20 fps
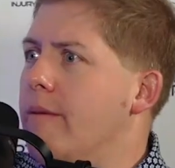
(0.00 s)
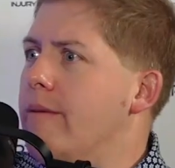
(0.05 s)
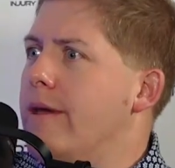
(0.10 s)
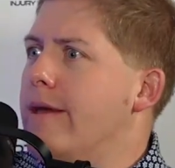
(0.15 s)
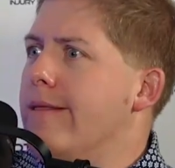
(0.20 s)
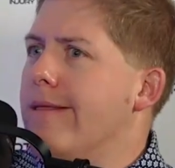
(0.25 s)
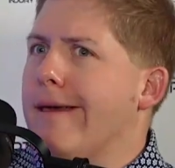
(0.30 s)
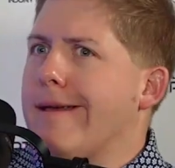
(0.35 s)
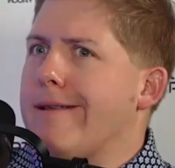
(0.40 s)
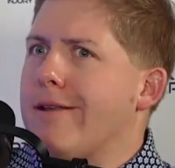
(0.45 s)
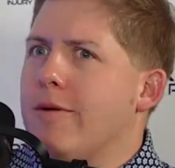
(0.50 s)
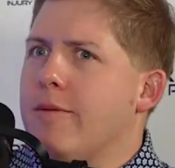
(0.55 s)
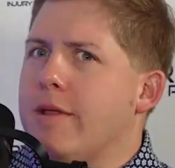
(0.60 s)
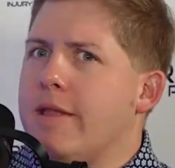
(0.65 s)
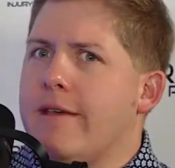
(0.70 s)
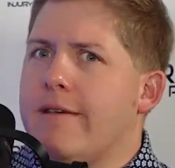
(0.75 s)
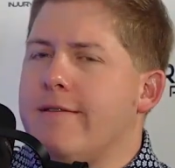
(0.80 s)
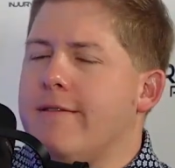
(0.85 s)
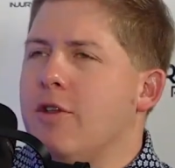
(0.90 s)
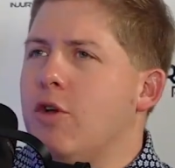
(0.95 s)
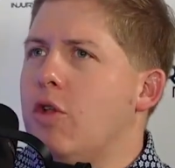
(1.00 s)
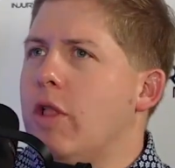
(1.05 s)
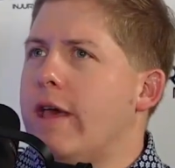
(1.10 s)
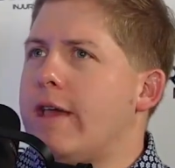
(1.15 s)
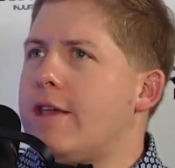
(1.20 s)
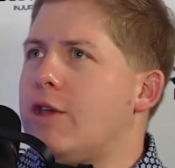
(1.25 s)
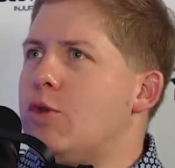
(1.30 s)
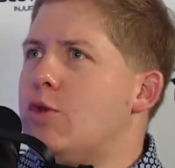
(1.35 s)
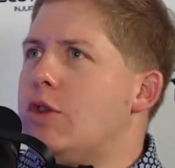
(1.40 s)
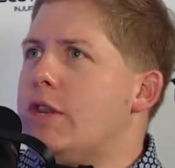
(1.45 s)
I mean, like, there's no,
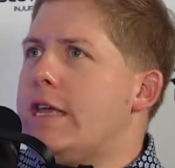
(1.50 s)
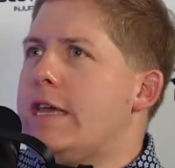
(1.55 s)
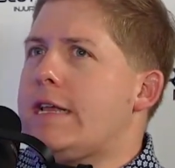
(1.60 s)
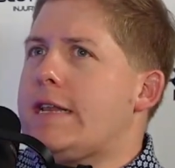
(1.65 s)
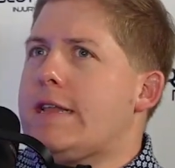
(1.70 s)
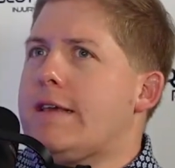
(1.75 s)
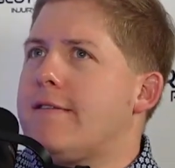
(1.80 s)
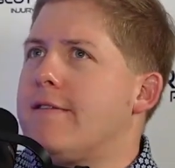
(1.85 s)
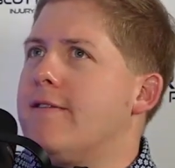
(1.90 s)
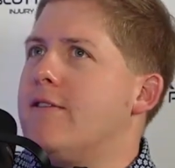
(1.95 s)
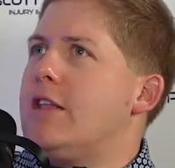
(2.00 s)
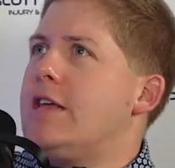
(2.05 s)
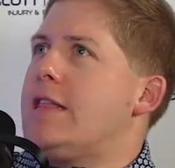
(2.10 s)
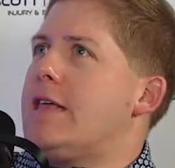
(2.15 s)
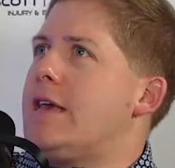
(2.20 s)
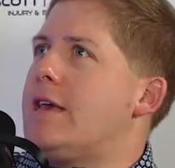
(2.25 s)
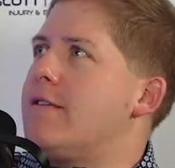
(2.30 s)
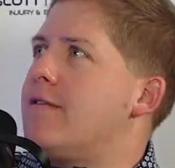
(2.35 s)
like, uniqueness of anything.